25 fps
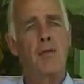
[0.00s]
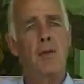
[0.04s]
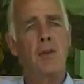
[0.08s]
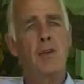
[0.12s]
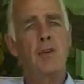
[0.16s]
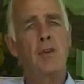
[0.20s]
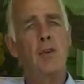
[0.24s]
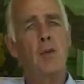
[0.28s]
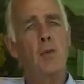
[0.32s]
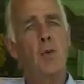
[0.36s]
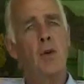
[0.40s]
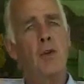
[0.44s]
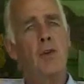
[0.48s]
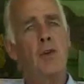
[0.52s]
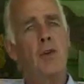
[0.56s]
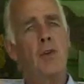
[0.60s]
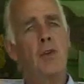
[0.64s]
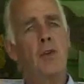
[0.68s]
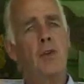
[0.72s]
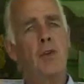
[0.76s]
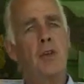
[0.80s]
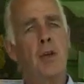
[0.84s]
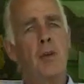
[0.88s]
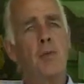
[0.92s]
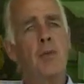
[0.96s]
Victor
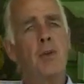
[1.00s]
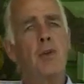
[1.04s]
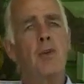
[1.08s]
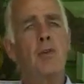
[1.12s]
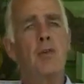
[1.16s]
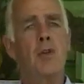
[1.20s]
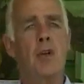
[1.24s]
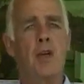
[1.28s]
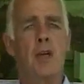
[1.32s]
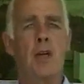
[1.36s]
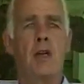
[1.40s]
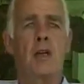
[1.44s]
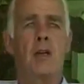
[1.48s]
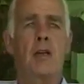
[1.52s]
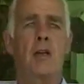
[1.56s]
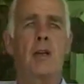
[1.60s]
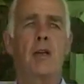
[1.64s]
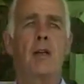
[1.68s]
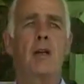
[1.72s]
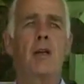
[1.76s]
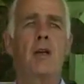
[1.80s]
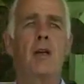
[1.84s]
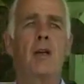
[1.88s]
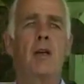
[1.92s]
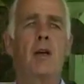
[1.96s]
wanted to demonstrate
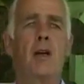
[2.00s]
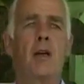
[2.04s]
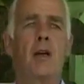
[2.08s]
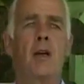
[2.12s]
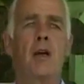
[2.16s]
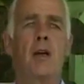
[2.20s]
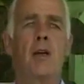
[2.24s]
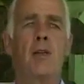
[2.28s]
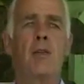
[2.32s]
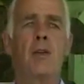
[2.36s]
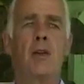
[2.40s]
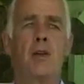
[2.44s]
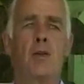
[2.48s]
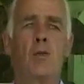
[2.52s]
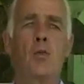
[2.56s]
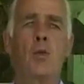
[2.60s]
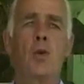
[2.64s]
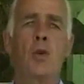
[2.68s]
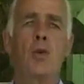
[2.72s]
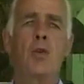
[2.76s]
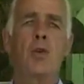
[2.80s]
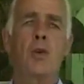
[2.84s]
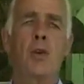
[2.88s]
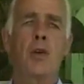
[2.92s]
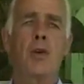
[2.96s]
that
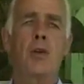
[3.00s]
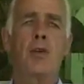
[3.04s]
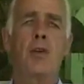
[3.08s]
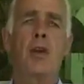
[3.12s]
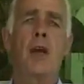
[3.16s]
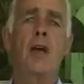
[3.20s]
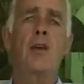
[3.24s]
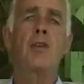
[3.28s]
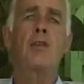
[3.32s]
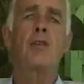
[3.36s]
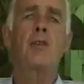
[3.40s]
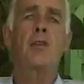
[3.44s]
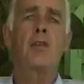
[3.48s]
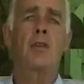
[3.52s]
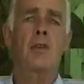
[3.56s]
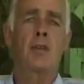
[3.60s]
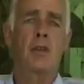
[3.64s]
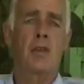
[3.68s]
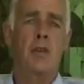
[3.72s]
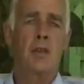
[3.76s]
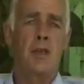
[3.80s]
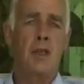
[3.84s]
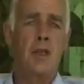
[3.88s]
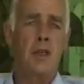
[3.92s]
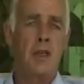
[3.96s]
water does,
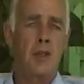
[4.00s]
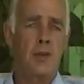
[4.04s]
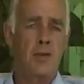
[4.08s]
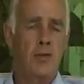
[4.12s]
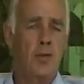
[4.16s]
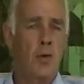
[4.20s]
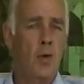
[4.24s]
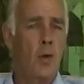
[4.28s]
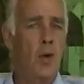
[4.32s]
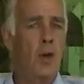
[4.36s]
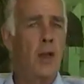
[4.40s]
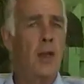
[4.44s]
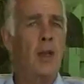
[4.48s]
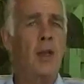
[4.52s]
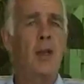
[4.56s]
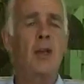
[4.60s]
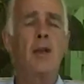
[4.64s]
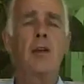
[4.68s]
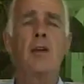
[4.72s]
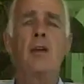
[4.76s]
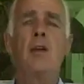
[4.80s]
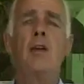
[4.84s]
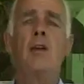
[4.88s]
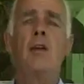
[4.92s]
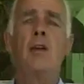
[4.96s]
in its
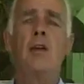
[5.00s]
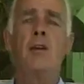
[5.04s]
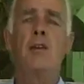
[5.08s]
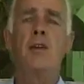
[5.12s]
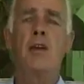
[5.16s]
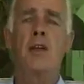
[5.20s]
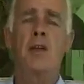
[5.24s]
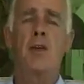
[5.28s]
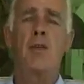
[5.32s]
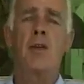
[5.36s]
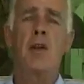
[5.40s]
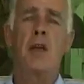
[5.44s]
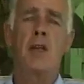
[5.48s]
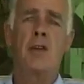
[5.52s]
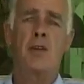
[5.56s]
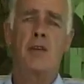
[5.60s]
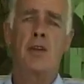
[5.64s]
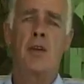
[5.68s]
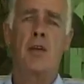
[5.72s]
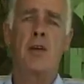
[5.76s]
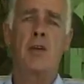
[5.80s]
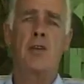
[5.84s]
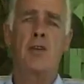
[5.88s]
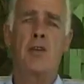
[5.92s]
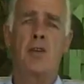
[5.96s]
falling, generate
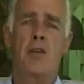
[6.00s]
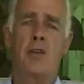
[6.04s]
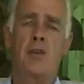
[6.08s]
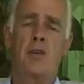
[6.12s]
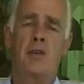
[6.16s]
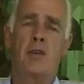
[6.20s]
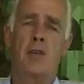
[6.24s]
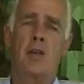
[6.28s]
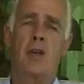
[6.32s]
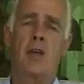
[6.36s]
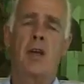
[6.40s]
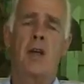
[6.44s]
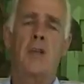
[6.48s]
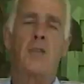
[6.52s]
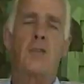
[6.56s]
charges.